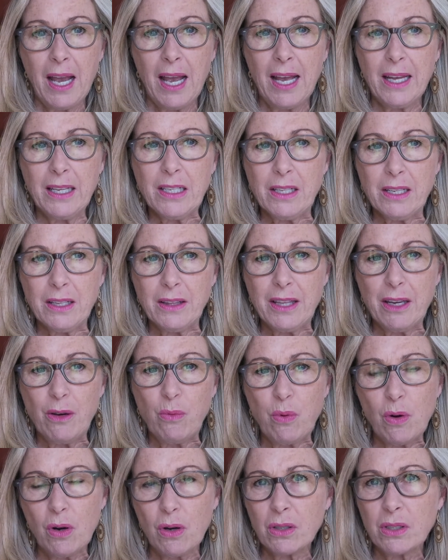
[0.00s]
And there
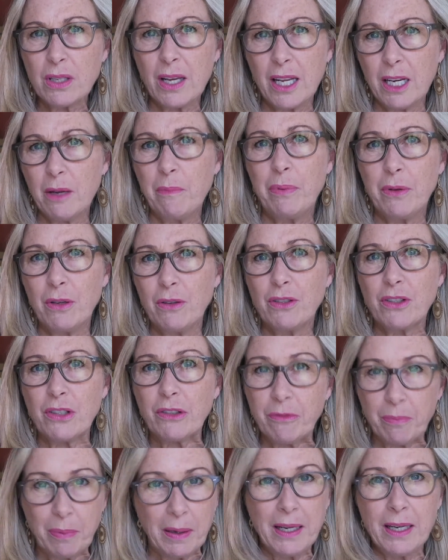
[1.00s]
was an abuse
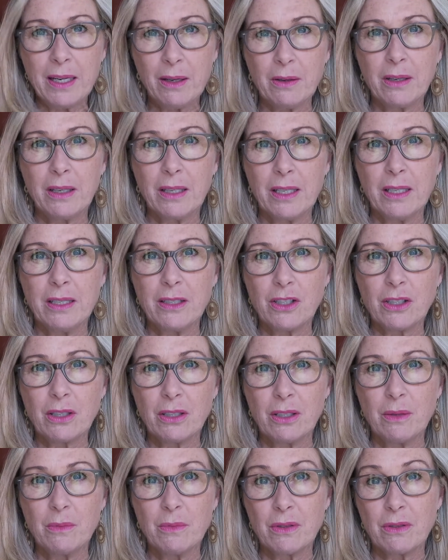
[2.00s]
of power in
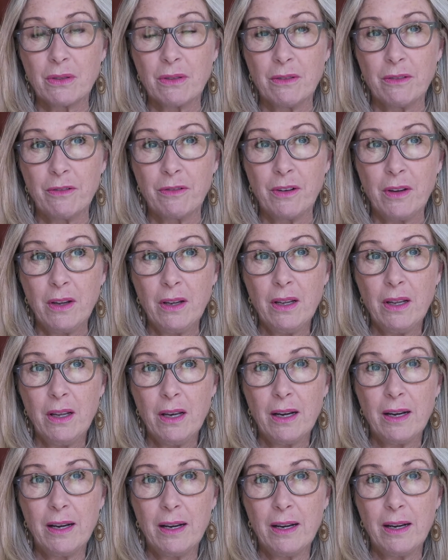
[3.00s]
terms of
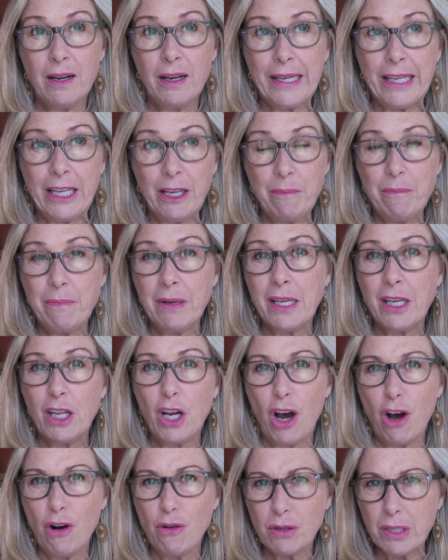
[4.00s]
uh, him being an
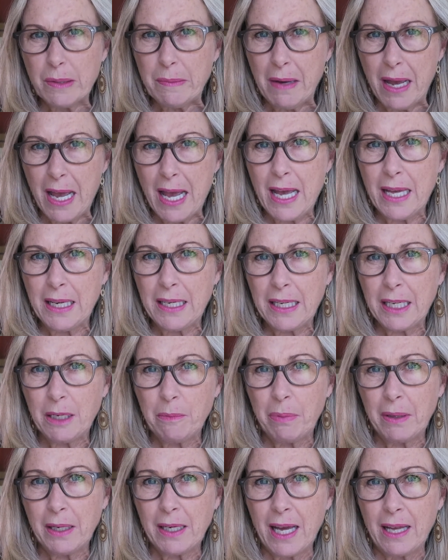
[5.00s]
older man. He'd
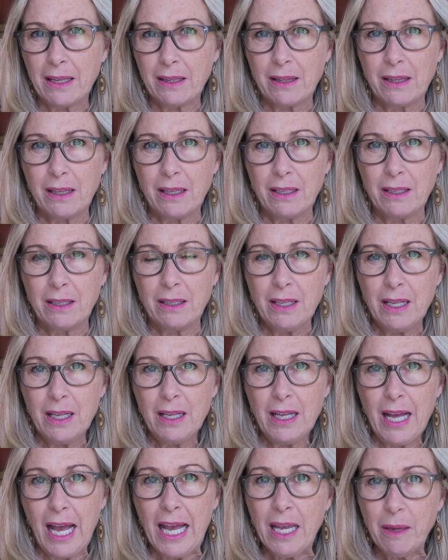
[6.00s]
been at the
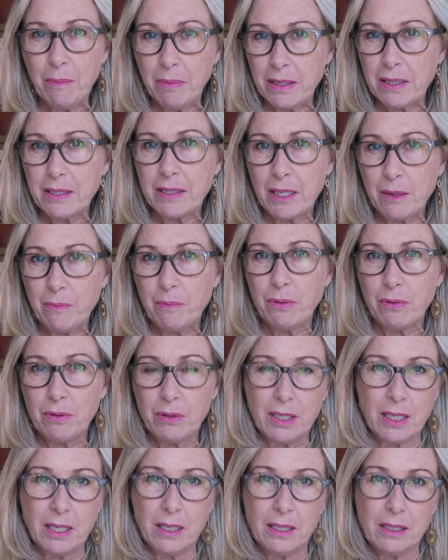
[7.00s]
A B C
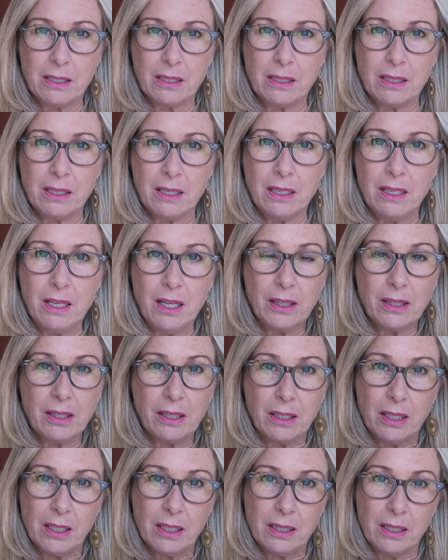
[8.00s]
broadcaster
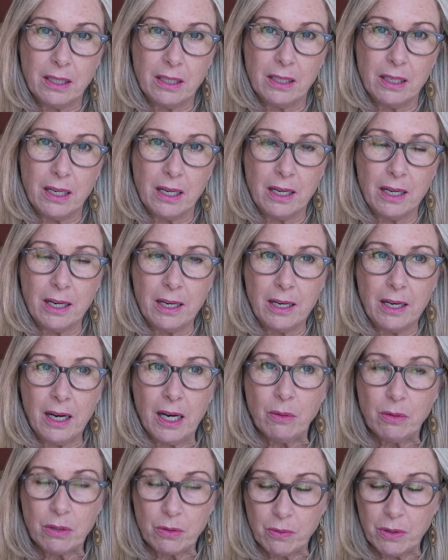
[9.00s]
that, that uh, I
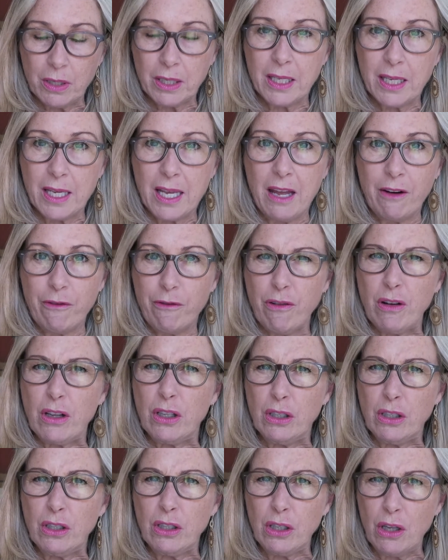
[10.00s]
was working at for a
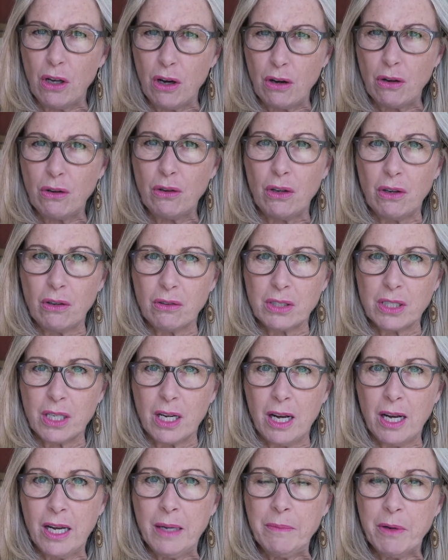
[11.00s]
long, long
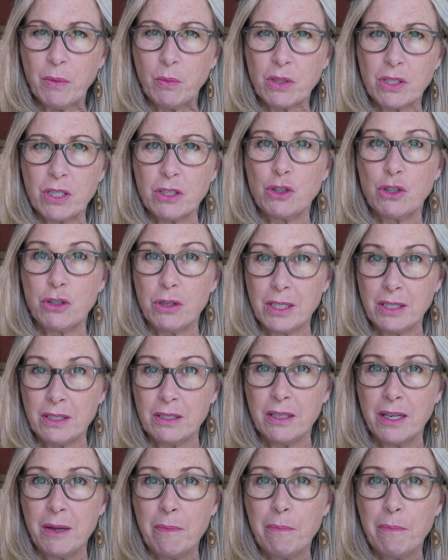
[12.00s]
time and was a trusted